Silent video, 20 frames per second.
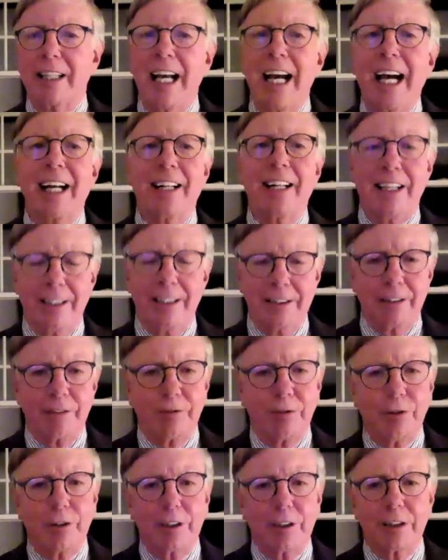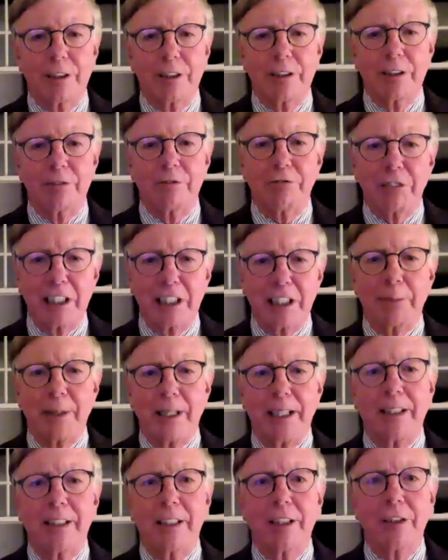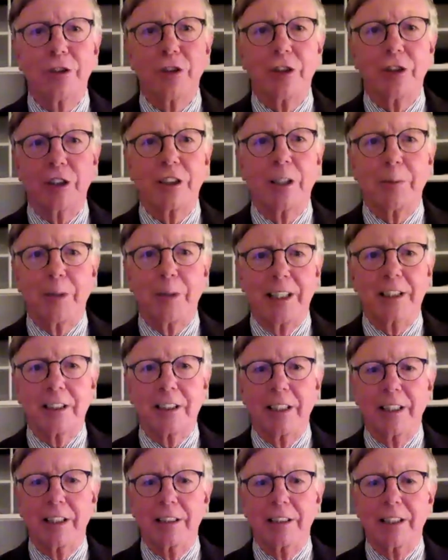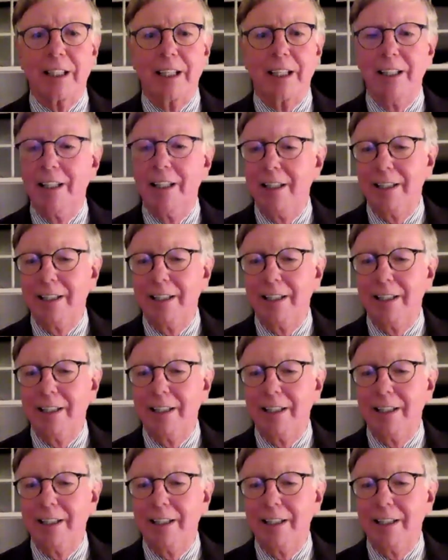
catalyzing force to really pay attention to some of these things that,